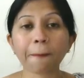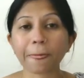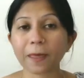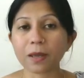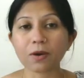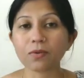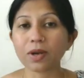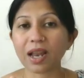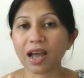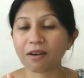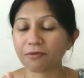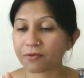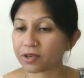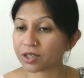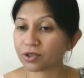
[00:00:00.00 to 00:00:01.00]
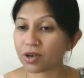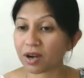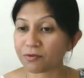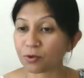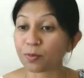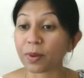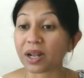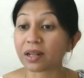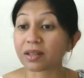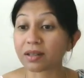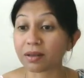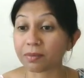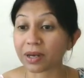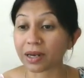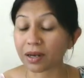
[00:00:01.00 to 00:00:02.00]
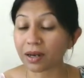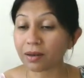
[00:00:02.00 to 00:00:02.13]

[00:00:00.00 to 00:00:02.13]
you will have, first you have to melt the metal